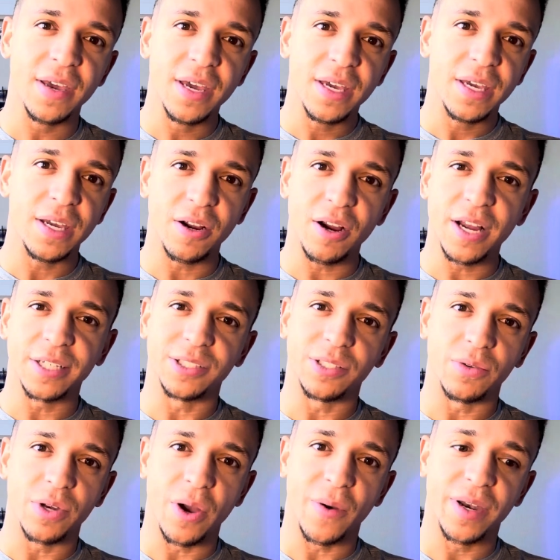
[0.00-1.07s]
here as
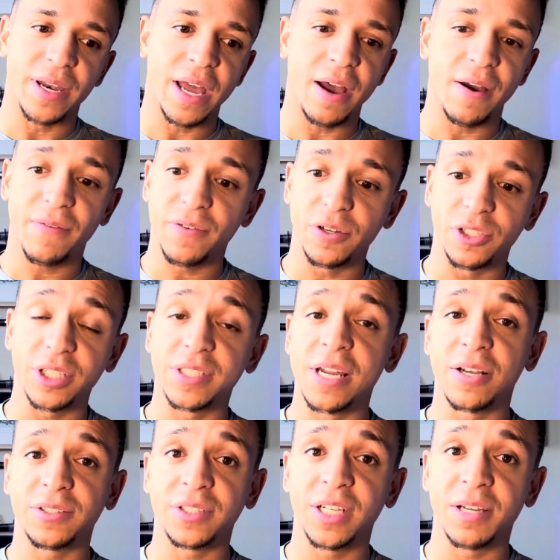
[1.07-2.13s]
you know it. Now, if you're just
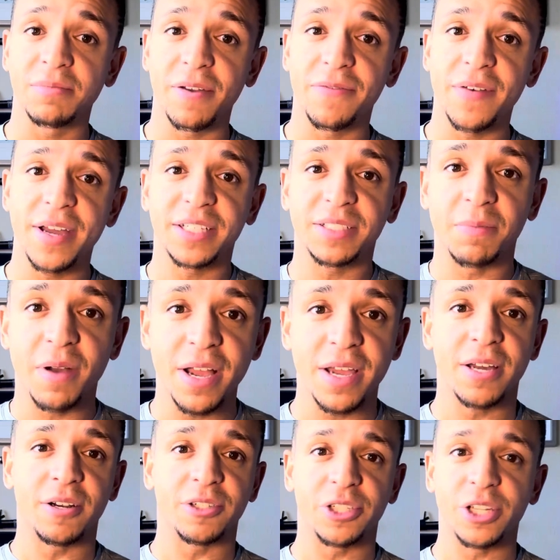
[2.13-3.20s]
now seeing my face, my
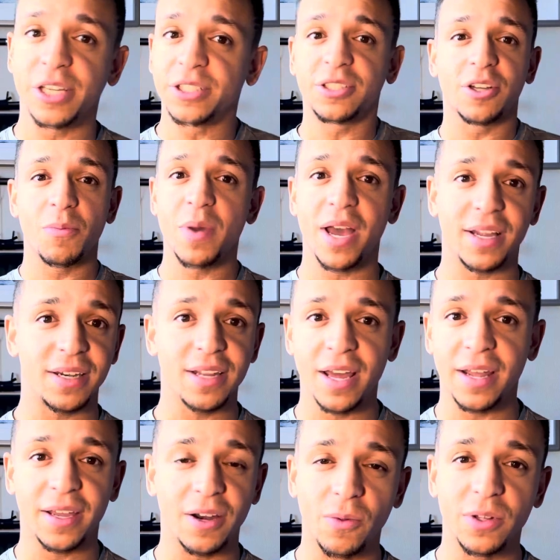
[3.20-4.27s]
energy is so
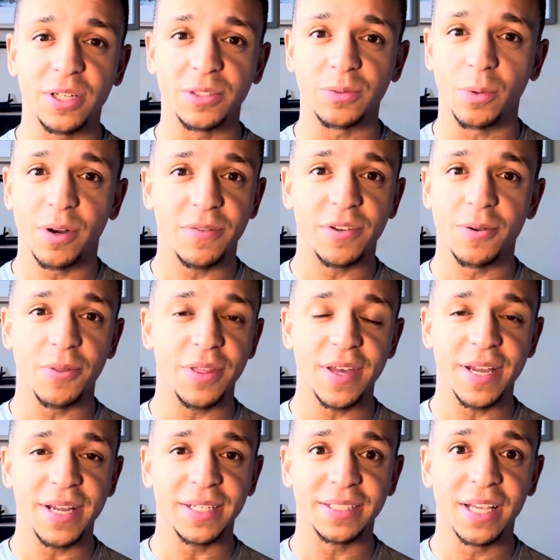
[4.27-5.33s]
magnetic, it only does one of two
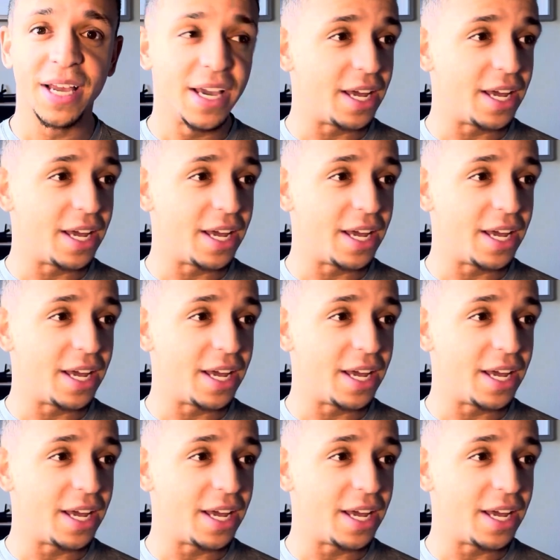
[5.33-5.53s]
things.